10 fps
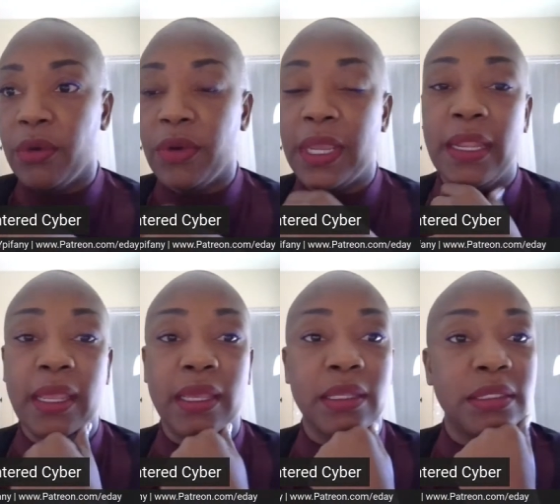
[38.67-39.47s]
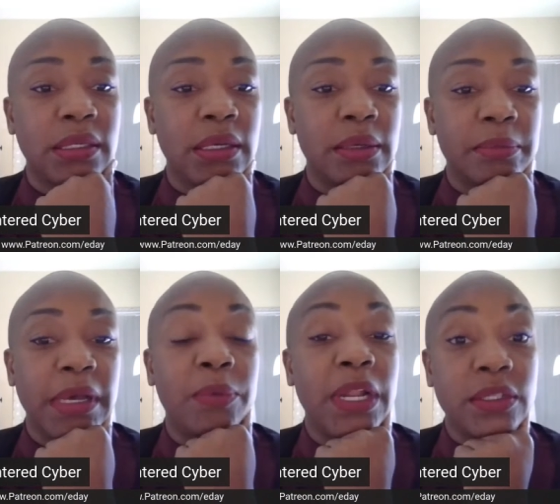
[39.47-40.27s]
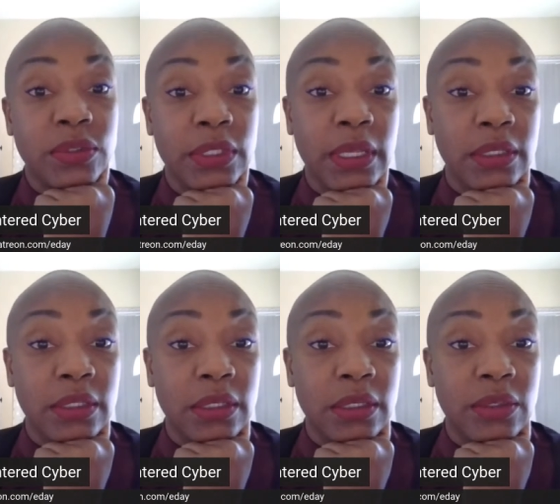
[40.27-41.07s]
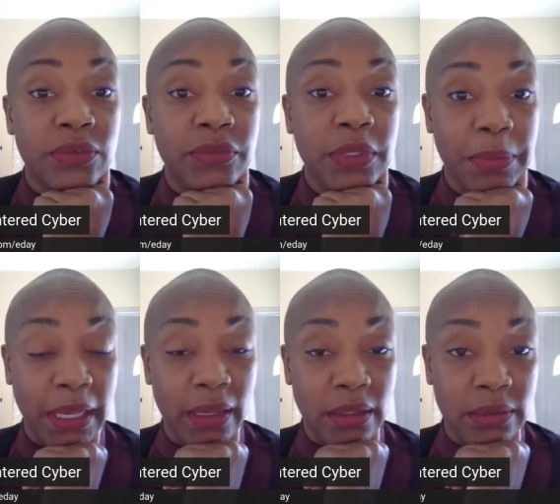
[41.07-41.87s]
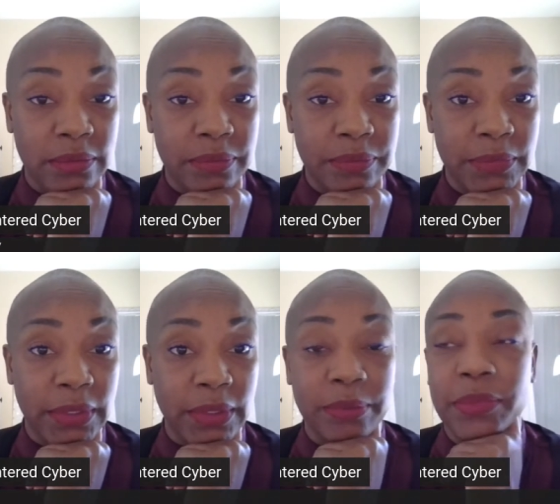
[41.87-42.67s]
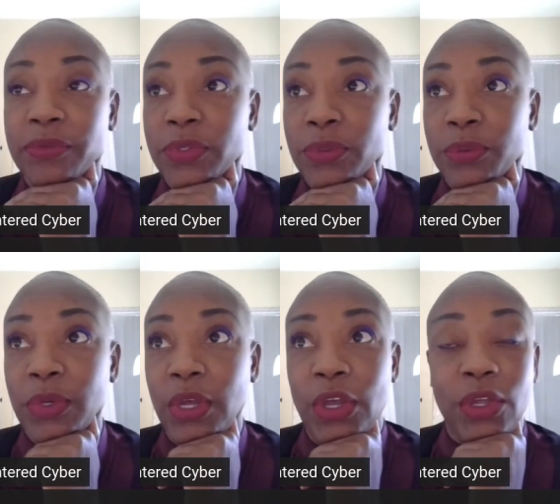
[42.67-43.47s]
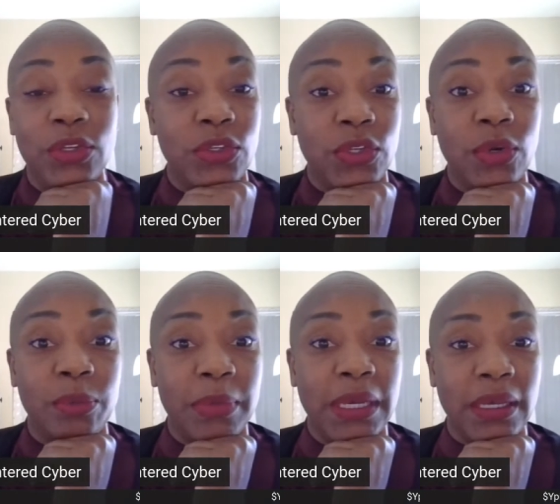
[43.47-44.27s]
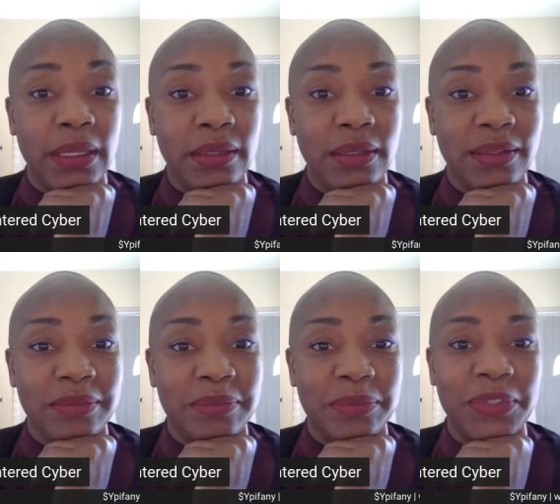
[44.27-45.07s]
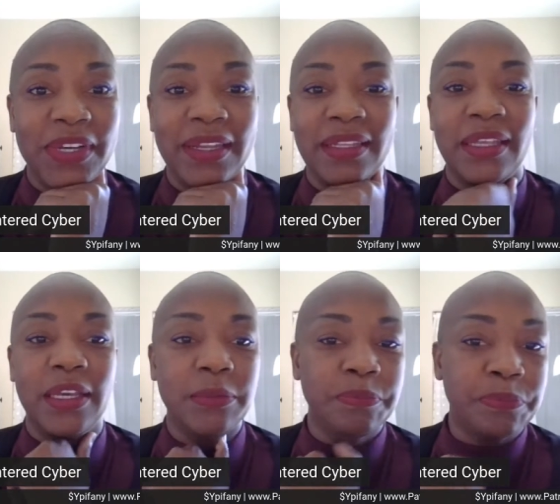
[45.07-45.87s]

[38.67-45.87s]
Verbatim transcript: All right, and um, I would actually like uh, your feedback, if you don't mind providing that.